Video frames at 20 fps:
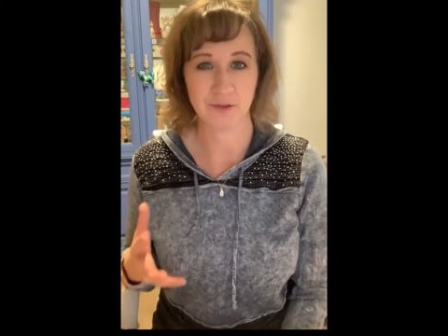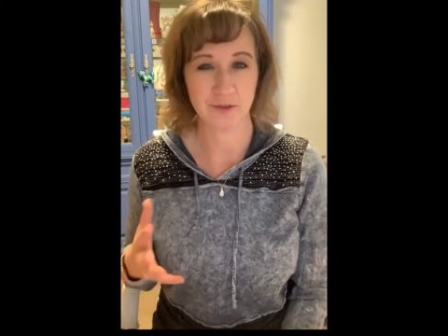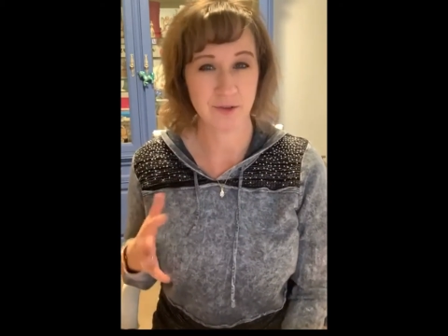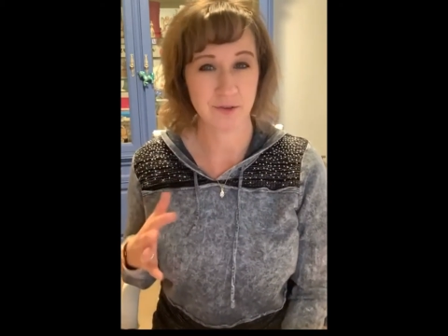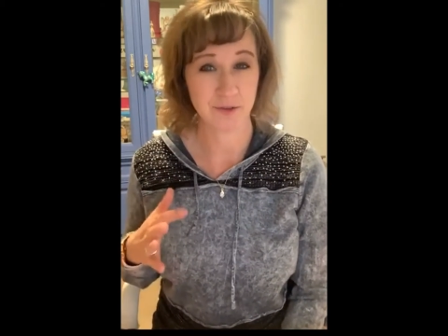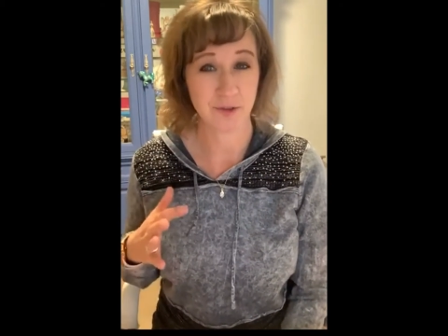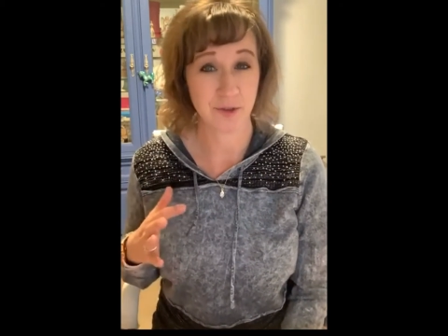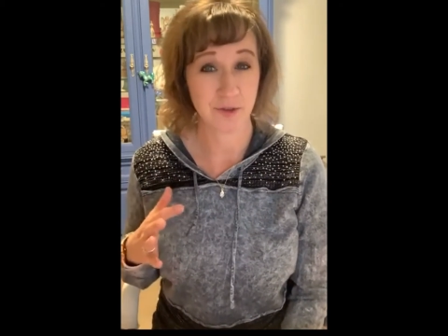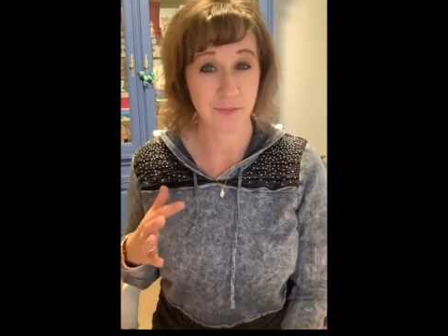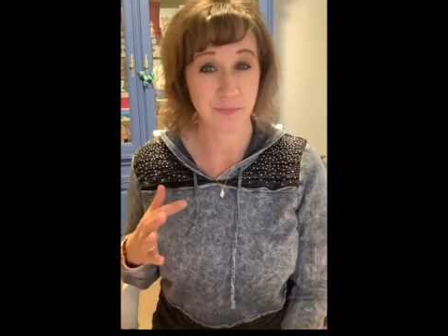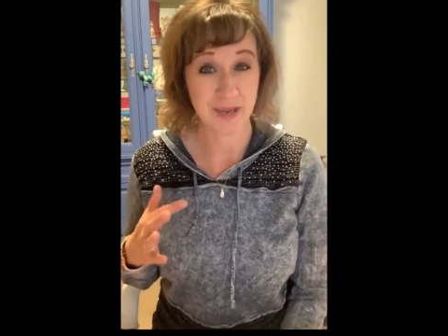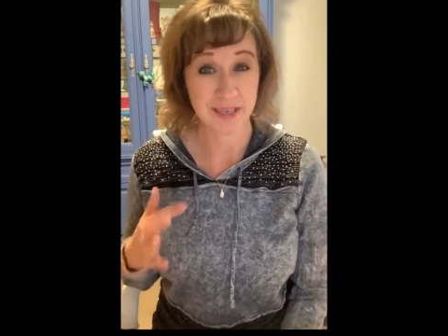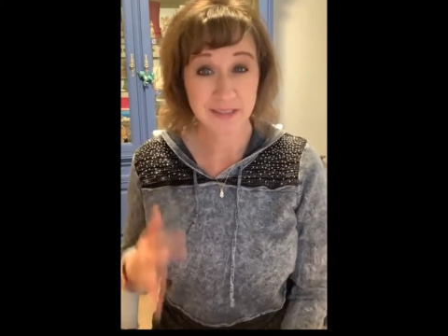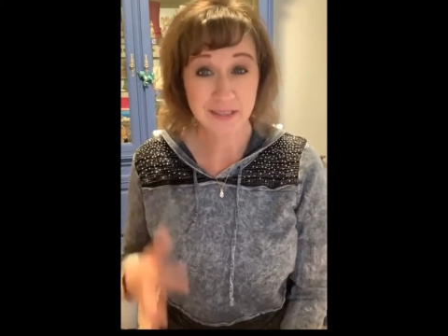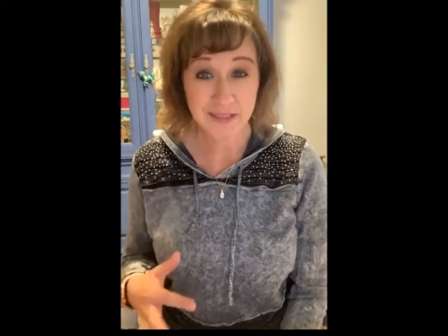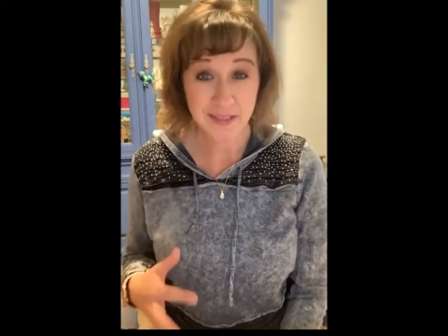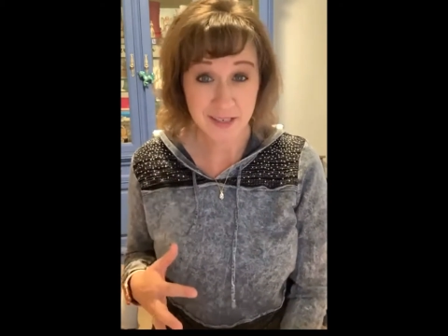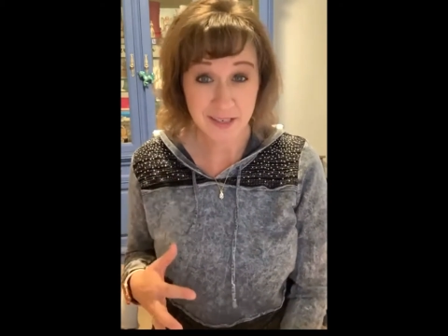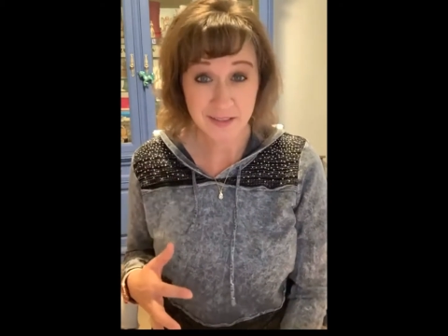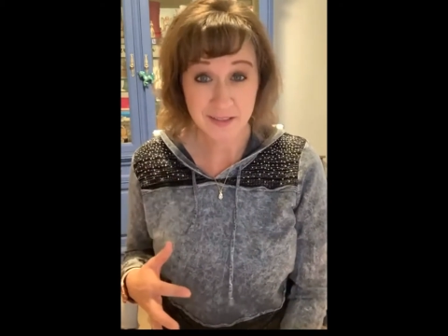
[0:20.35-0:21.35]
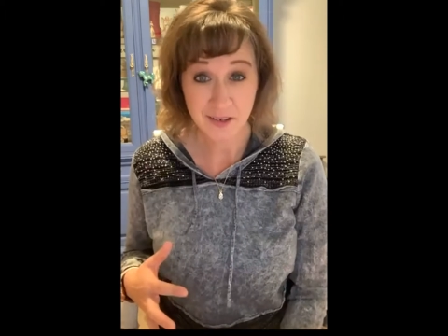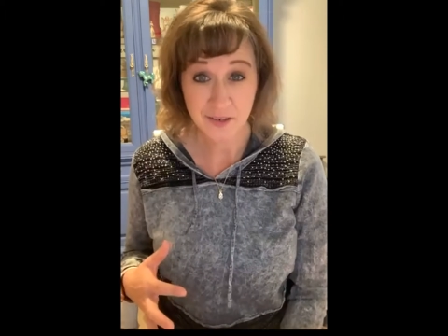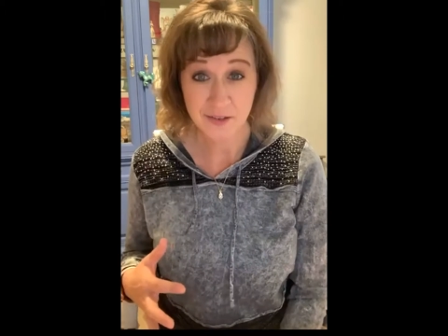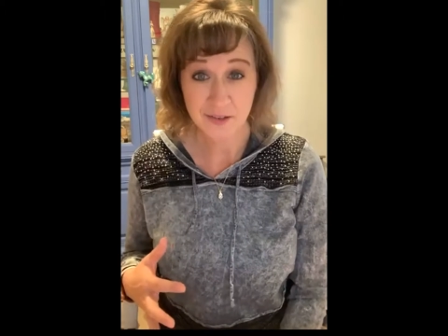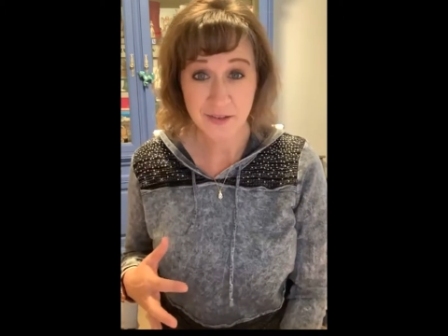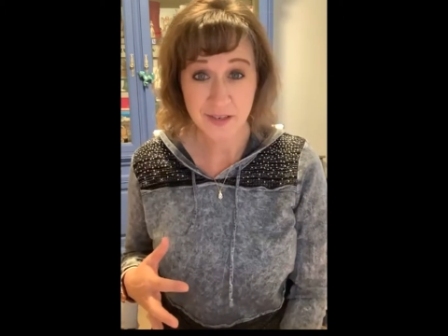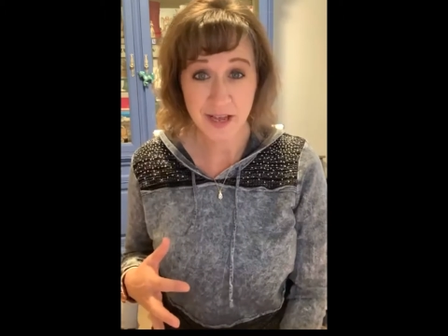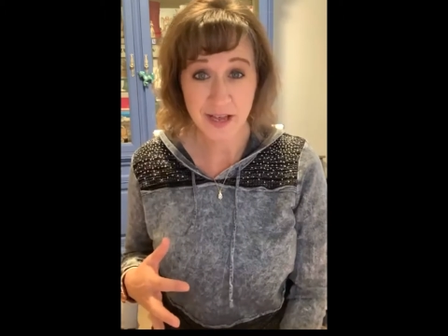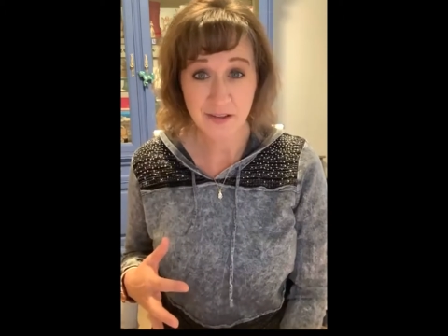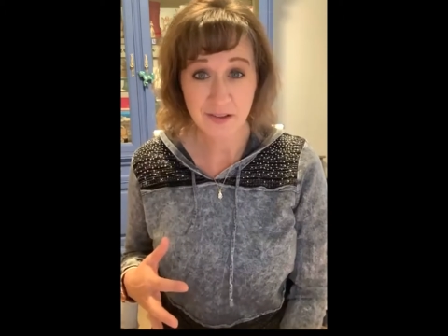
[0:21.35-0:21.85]
those are the best things on
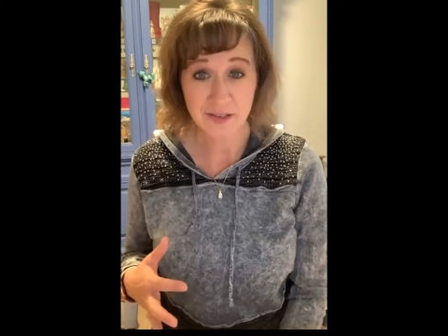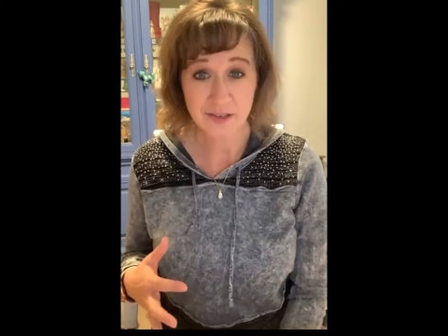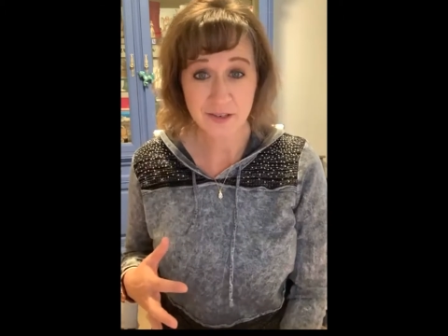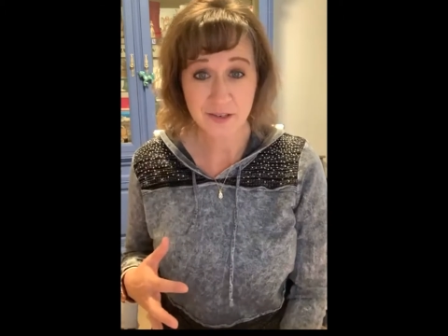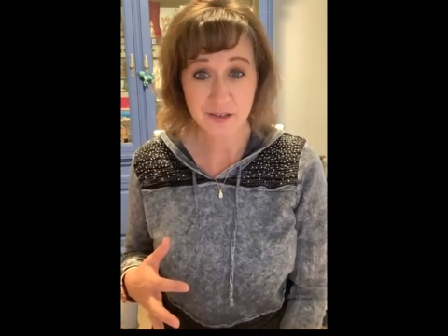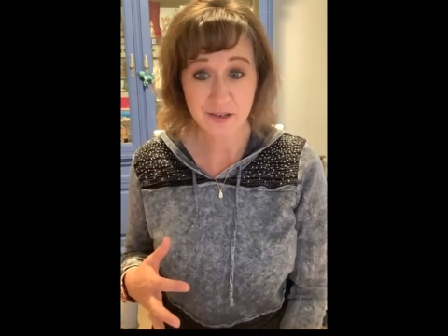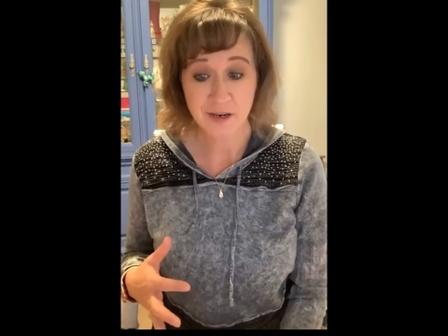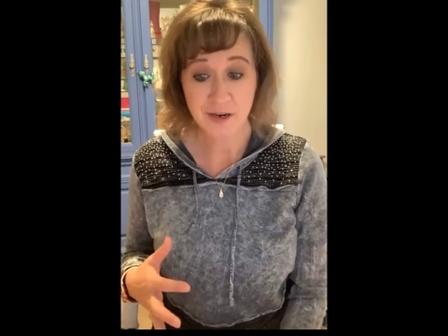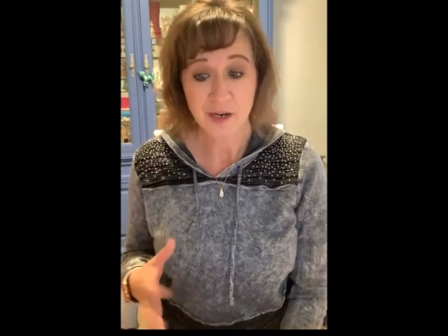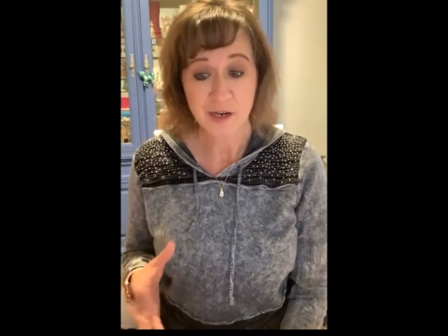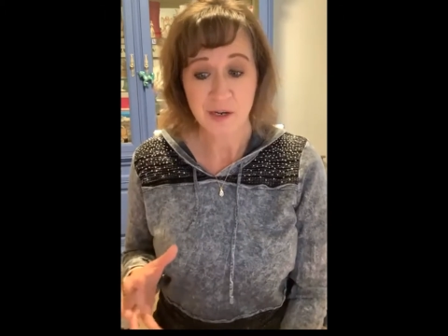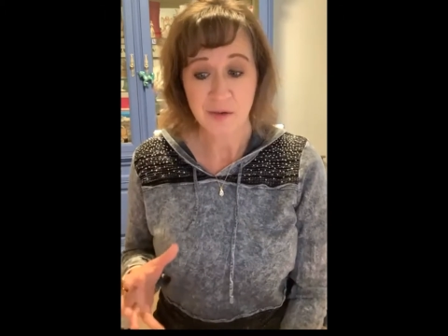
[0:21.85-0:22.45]
your calendar.